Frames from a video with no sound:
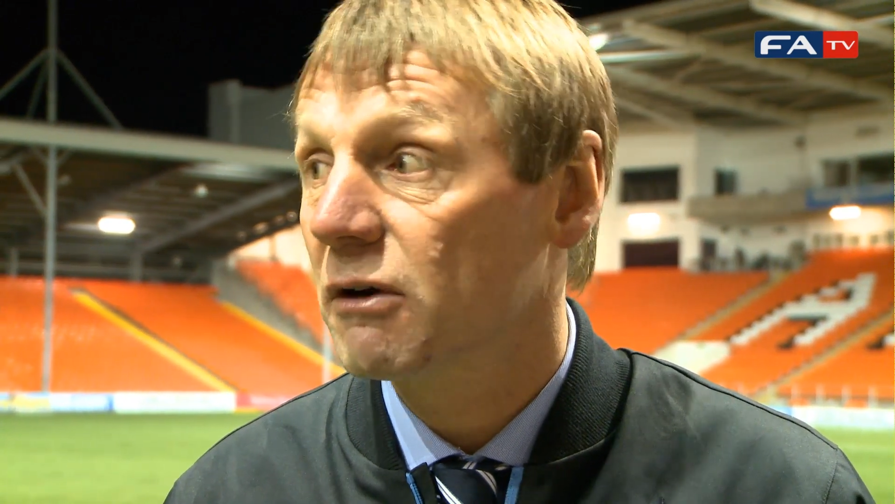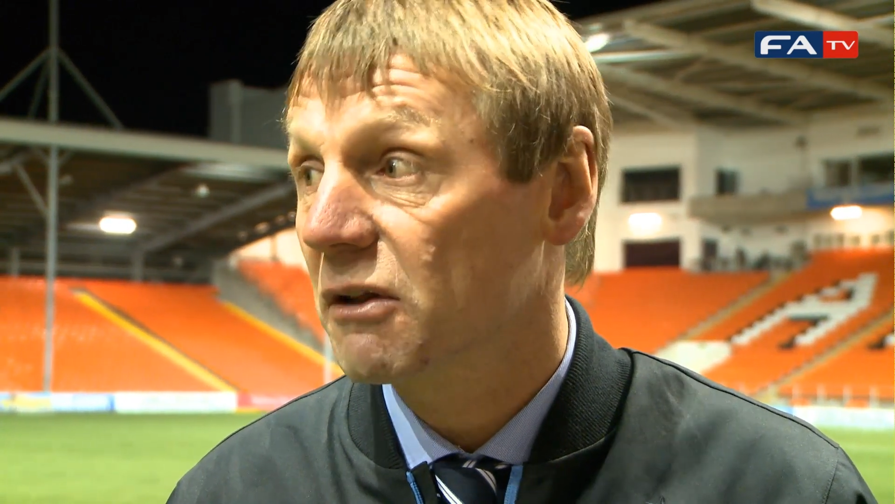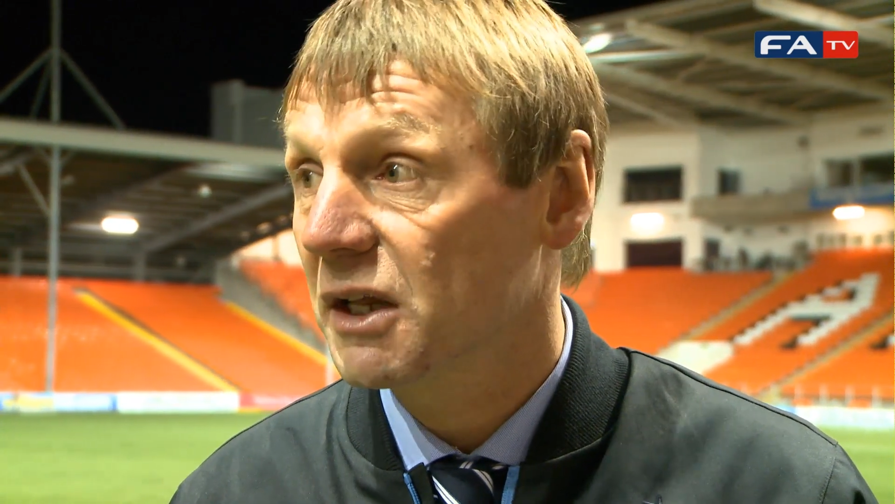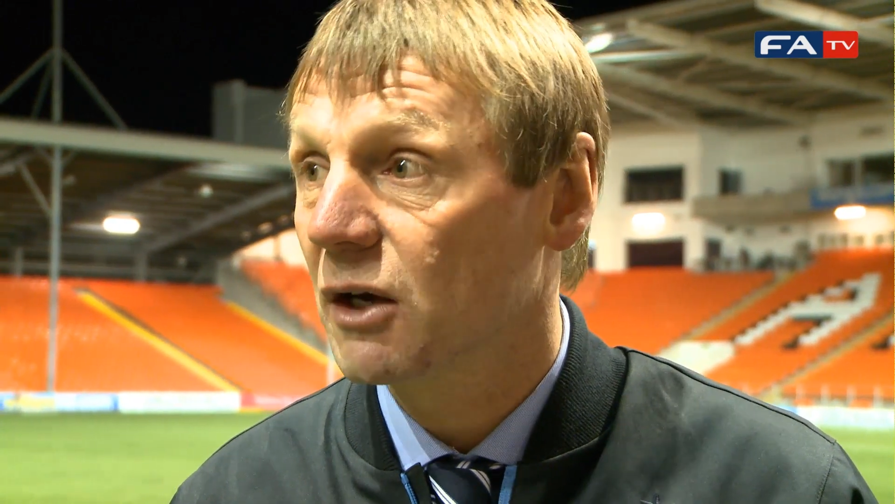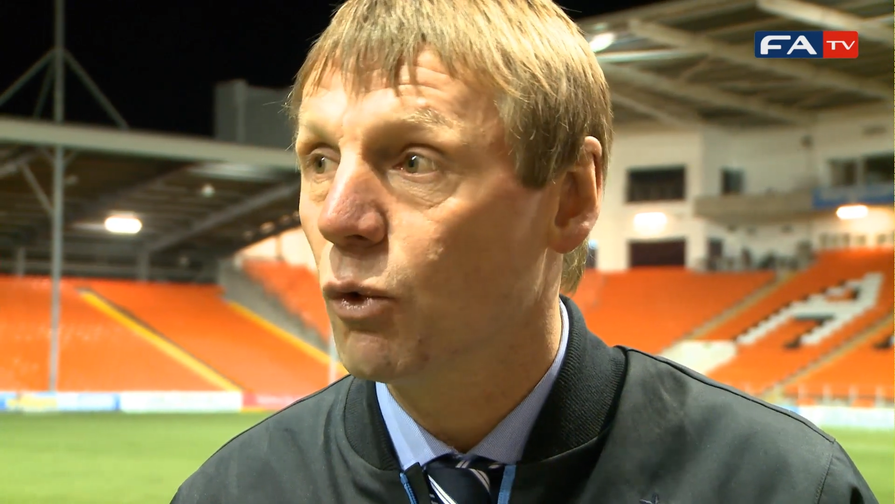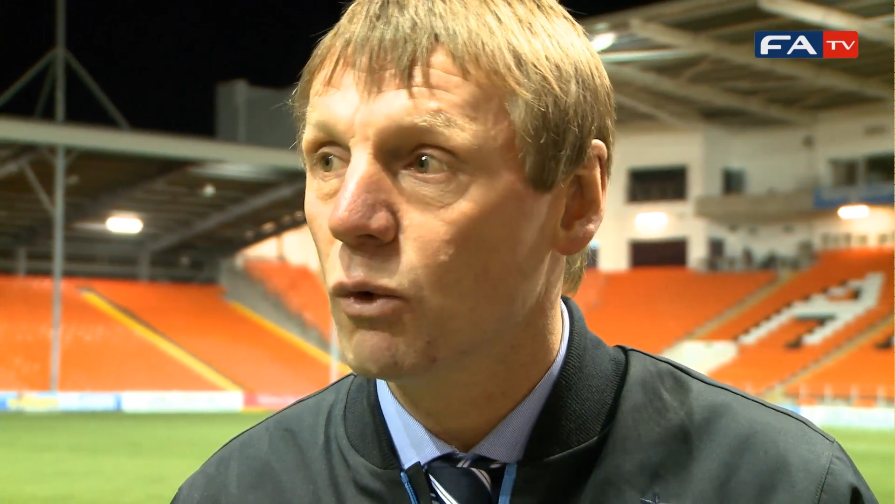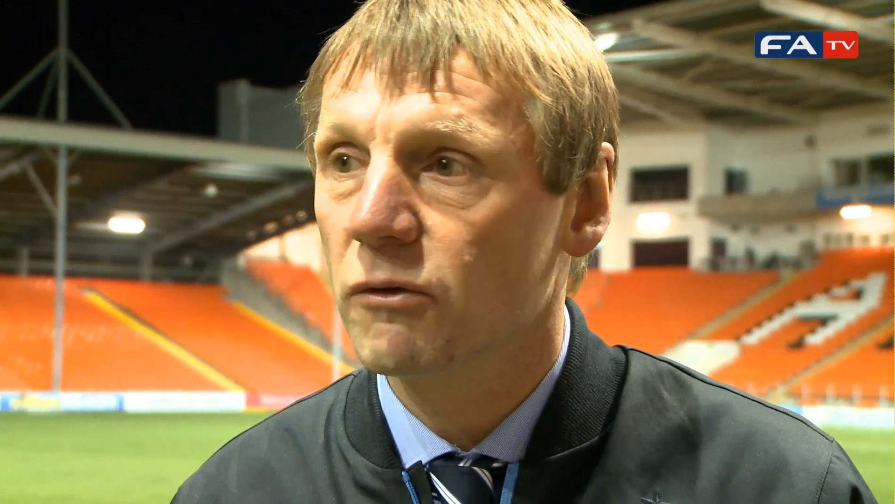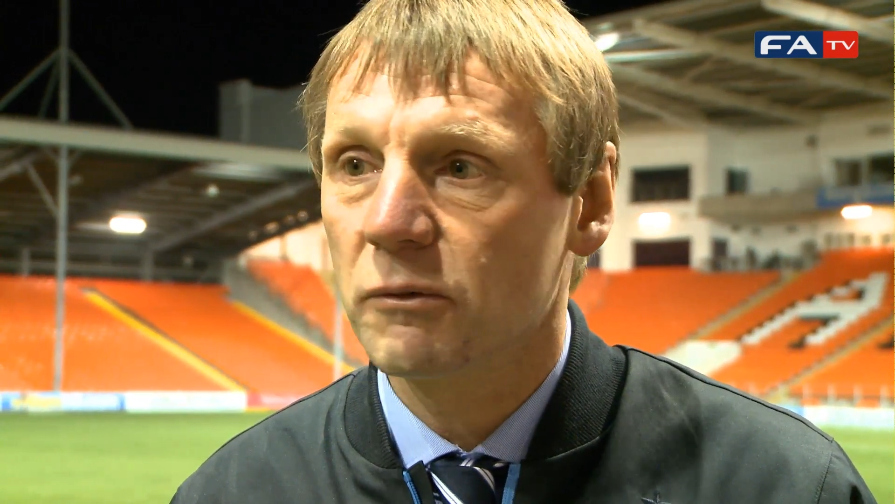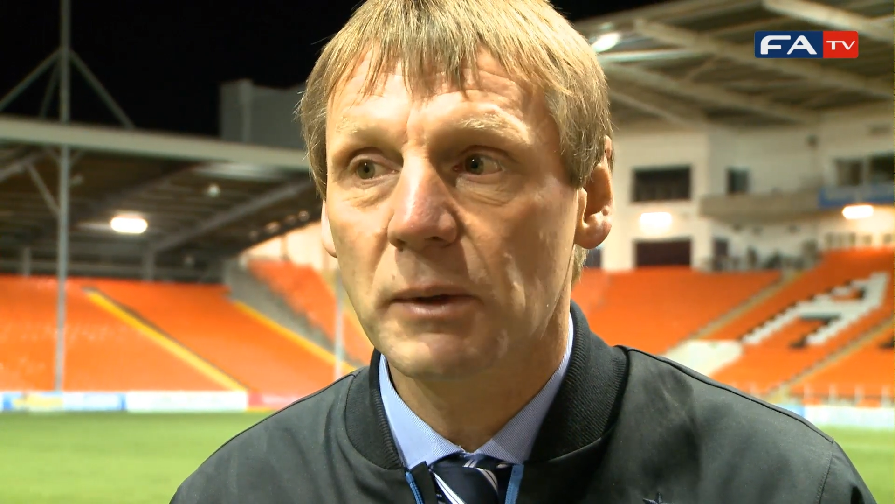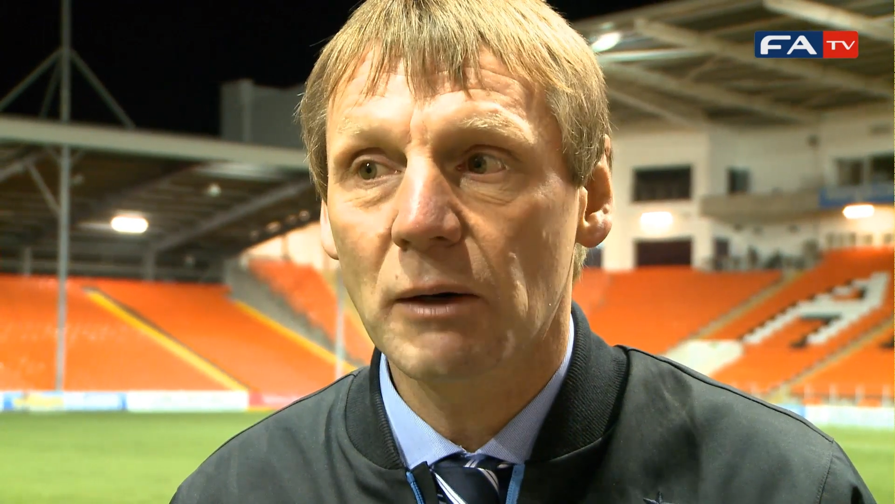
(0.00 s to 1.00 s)
and I think all
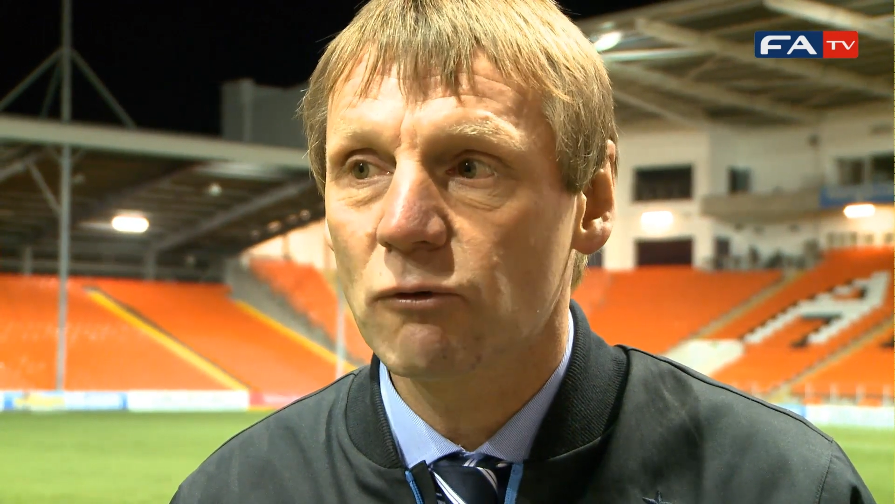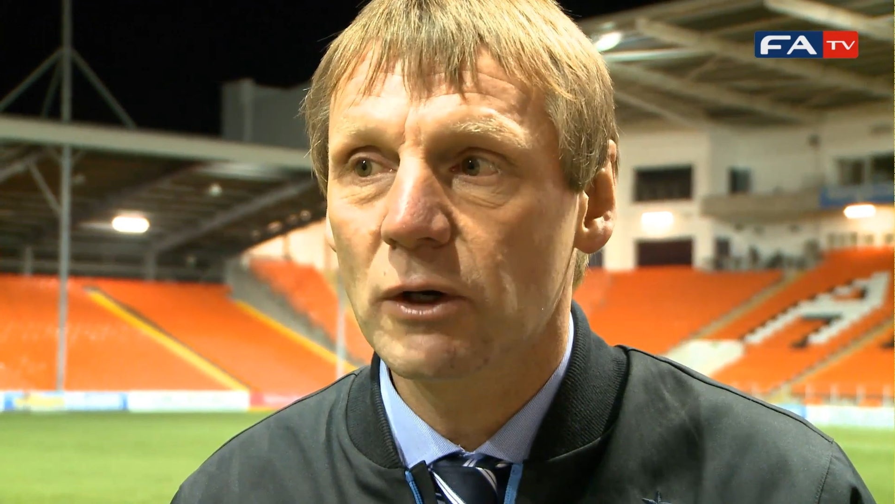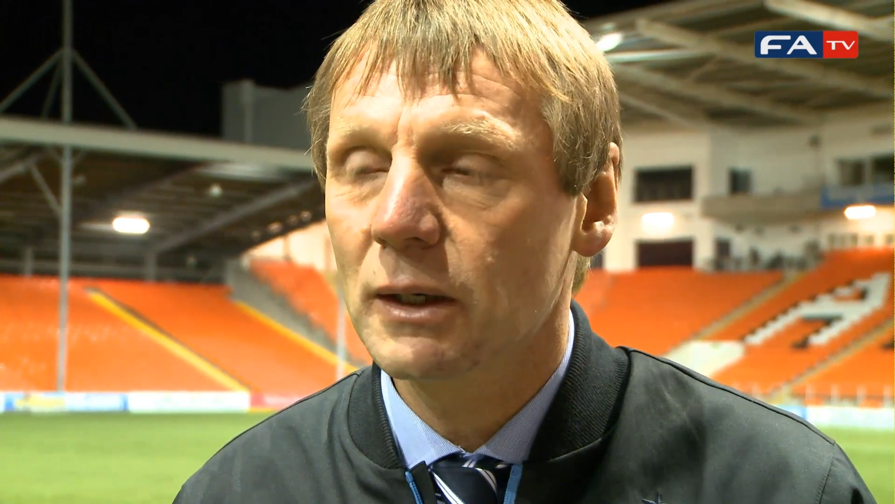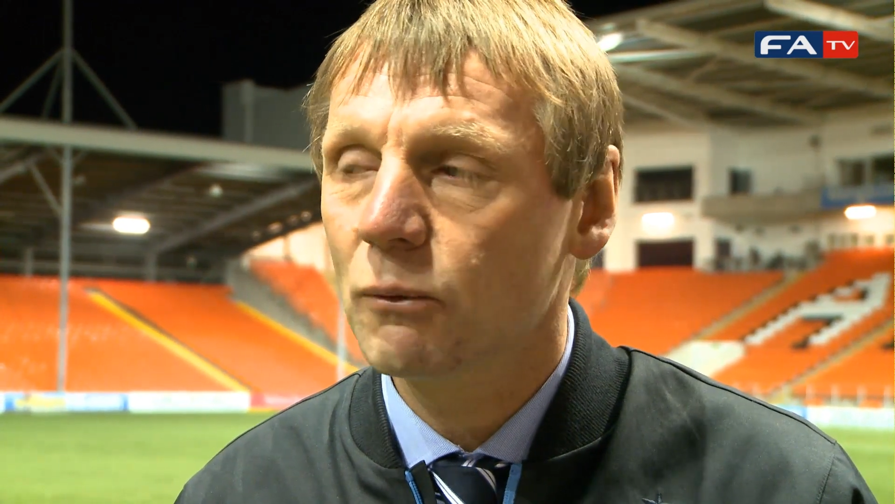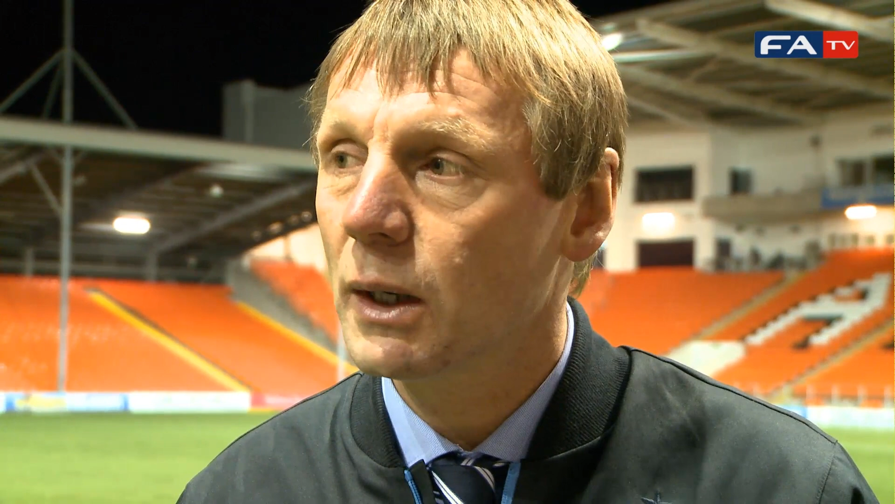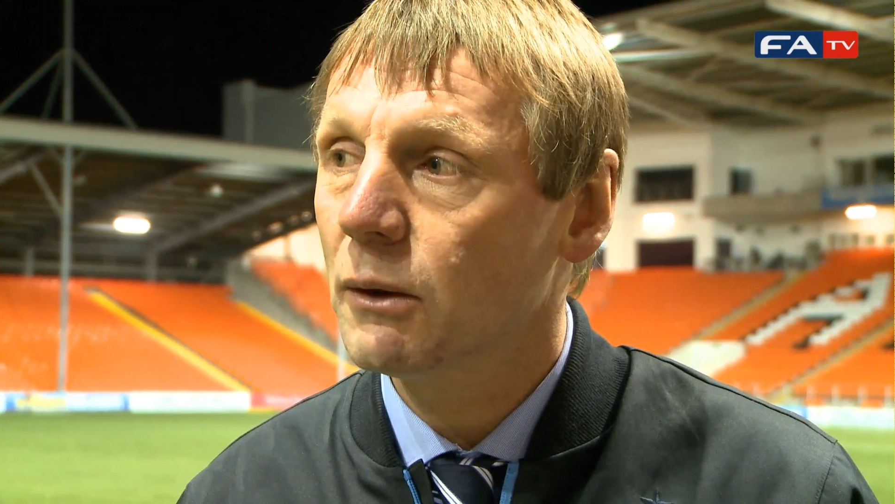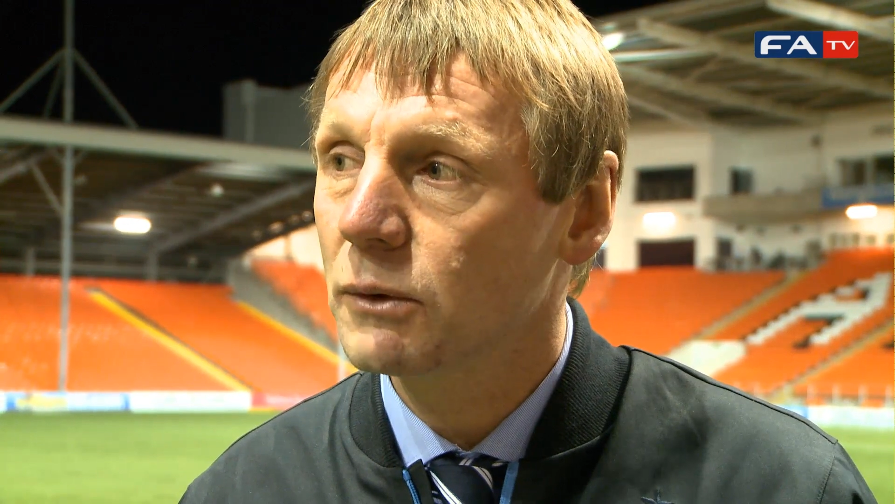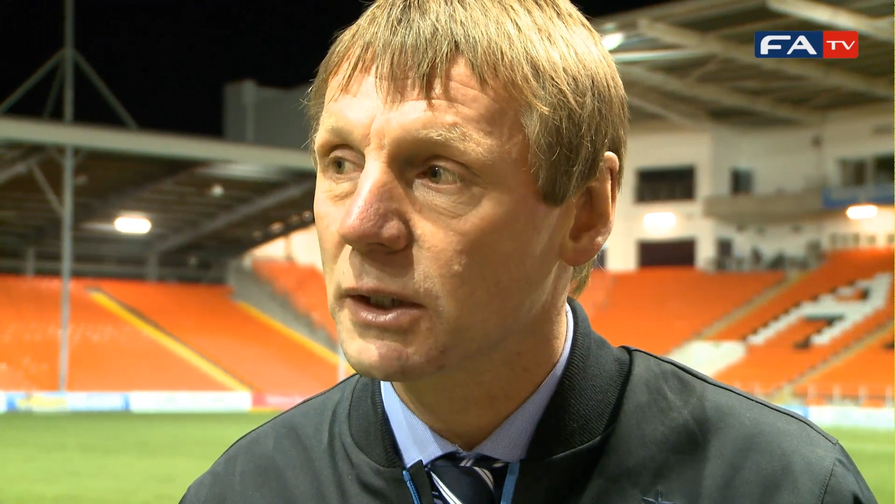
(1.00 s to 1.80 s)
of them done really well,